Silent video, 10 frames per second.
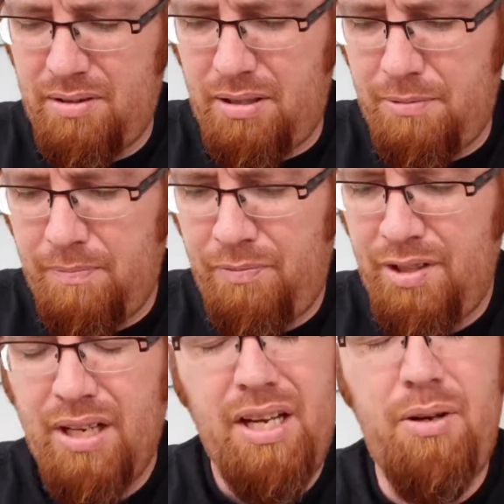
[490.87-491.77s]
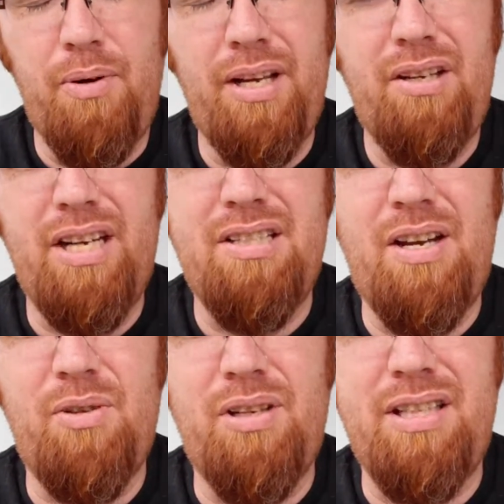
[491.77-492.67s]
So. Anyway, you guys
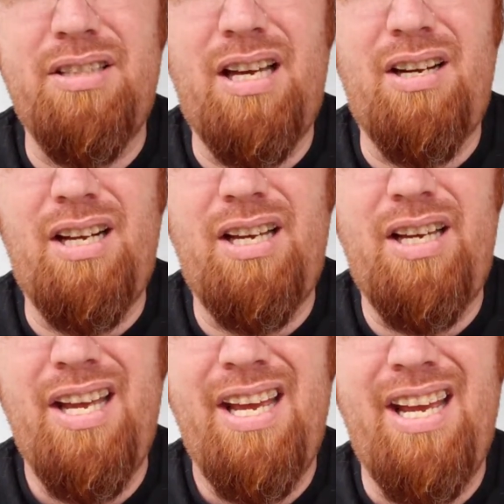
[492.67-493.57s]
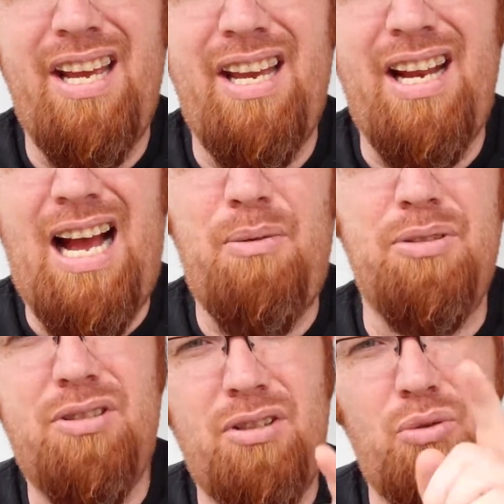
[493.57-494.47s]
have a great Saturday, and I will
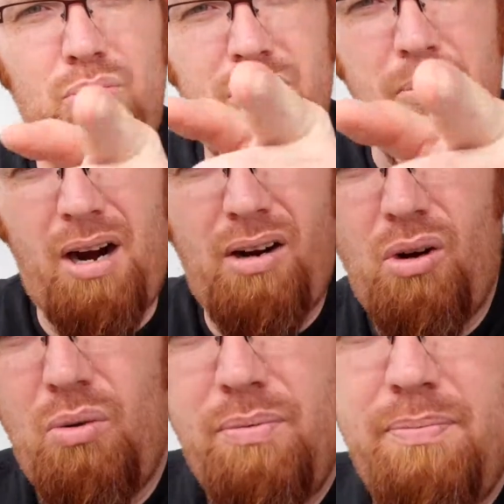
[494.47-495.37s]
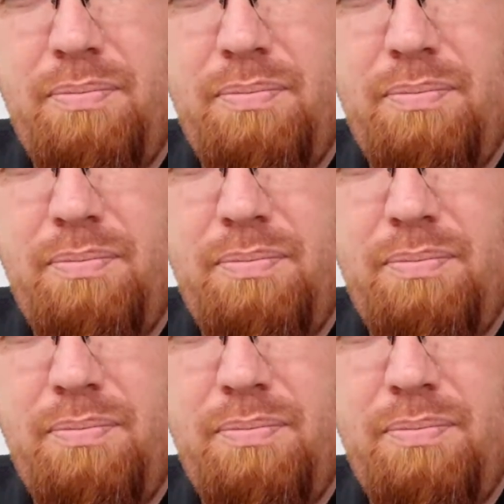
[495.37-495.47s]
see you tomorrow.